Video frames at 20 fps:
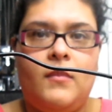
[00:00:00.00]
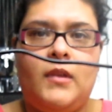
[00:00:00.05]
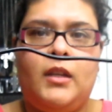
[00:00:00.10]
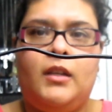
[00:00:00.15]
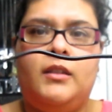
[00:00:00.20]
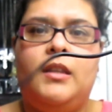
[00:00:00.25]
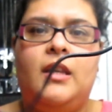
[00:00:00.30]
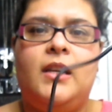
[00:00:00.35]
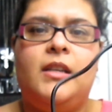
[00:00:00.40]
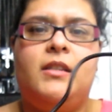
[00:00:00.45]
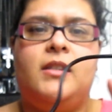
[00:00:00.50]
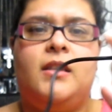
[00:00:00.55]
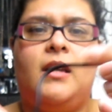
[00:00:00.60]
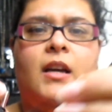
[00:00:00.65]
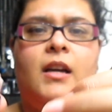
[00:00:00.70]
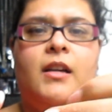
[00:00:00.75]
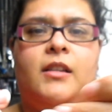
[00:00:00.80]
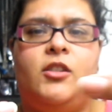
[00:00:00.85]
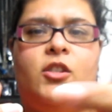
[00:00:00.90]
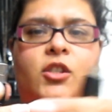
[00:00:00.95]
this
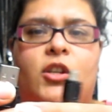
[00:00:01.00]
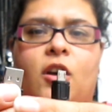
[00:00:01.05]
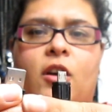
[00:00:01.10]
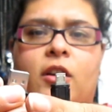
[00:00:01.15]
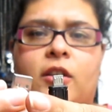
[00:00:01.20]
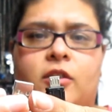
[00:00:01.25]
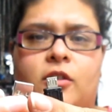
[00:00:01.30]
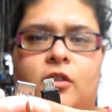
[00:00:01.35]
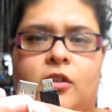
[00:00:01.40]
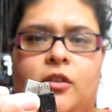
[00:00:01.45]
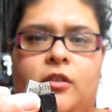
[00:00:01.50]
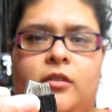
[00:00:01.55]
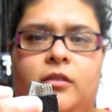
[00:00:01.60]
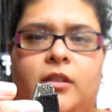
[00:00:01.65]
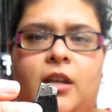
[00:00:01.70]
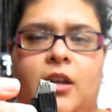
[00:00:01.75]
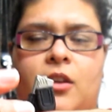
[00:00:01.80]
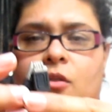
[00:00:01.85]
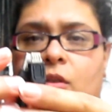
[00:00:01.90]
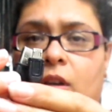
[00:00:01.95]
charger
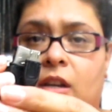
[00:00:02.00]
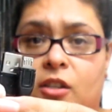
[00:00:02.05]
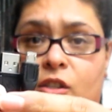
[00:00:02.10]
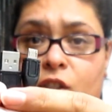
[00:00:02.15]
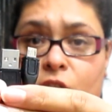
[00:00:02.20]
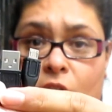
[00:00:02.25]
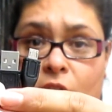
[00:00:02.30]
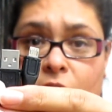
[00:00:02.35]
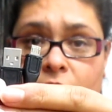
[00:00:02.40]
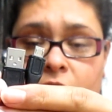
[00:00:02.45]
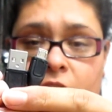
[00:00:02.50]
that you can charge